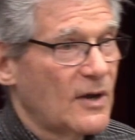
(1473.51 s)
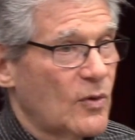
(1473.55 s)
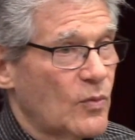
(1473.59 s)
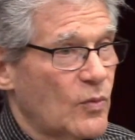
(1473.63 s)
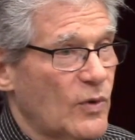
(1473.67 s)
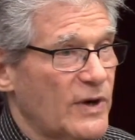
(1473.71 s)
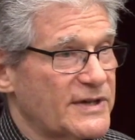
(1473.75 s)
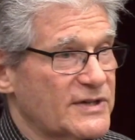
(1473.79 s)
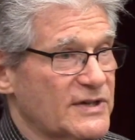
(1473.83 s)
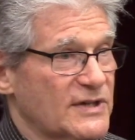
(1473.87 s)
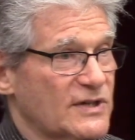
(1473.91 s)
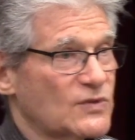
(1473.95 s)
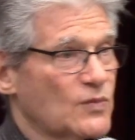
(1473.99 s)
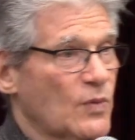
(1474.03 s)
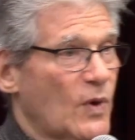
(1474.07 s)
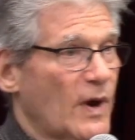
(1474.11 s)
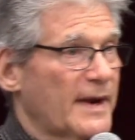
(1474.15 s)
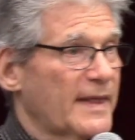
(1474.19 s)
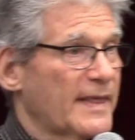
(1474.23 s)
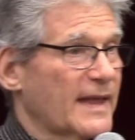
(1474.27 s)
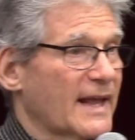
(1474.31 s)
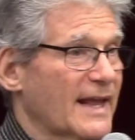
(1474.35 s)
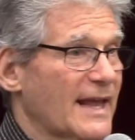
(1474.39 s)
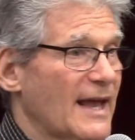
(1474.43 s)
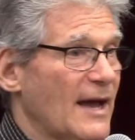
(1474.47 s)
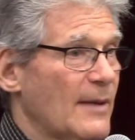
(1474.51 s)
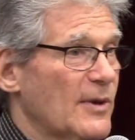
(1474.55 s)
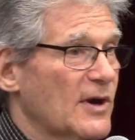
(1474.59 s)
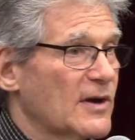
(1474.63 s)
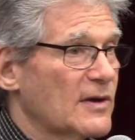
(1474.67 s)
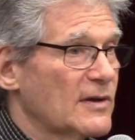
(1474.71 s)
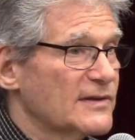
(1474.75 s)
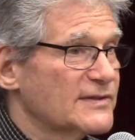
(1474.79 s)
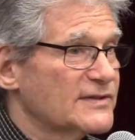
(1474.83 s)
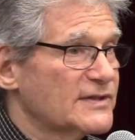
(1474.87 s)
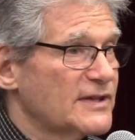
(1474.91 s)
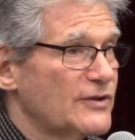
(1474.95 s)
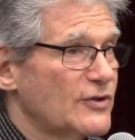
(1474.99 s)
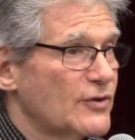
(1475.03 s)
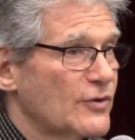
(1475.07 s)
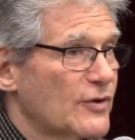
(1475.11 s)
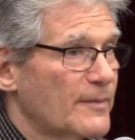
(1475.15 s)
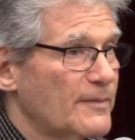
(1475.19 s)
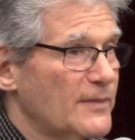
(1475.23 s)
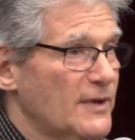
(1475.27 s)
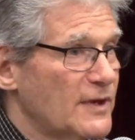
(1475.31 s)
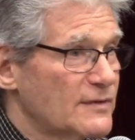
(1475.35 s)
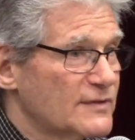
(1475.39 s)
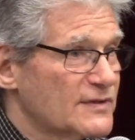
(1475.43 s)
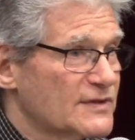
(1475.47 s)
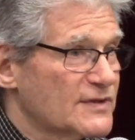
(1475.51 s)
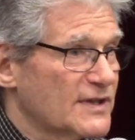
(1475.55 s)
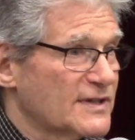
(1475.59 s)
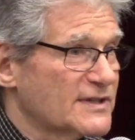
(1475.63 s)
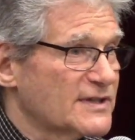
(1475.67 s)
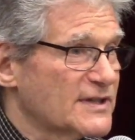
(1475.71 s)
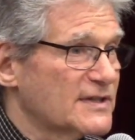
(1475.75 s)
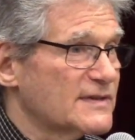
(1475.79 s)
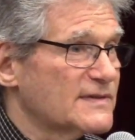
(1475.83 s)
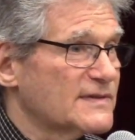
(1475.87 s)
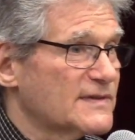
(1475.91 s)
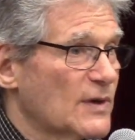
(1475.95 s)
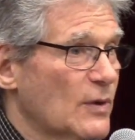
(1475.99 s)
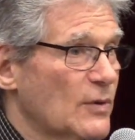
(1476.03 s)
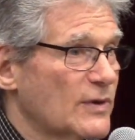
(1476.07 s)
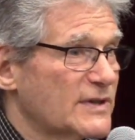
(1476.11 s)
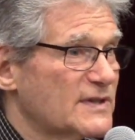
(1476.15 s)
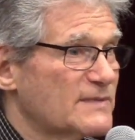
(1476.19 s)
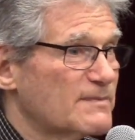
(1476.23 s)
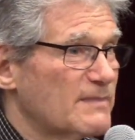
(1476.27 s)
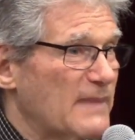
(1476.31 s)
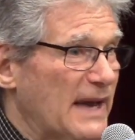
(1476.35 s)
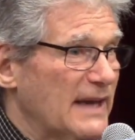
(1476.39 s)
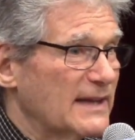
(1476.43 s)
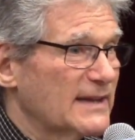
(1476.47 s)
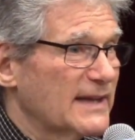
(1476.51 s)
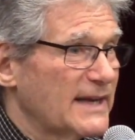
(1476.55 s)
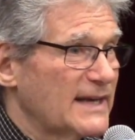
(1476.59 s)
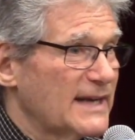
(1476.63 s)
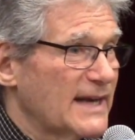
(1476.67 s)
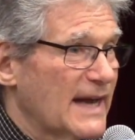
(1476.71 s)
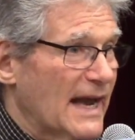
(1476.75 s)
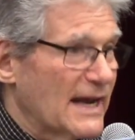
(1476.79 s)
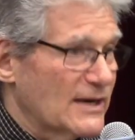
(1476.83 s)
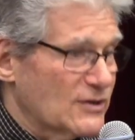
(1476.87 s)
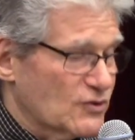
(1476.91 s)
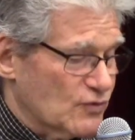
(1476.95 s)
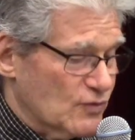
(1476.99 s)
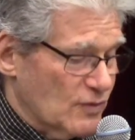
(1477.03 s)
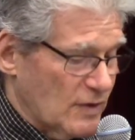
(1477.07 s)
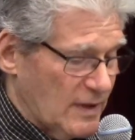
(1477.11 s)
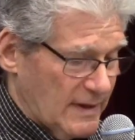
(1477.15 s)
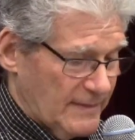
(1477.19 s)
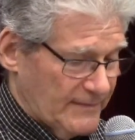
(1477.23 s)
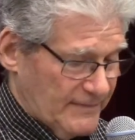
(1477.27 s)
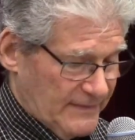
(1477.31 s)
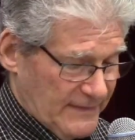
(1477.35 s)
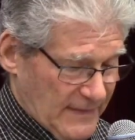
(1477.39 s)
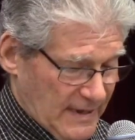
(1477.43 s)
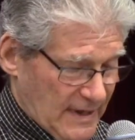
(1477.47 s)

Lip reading: which is one of the chemicals in your immune system, so it's mainly natural.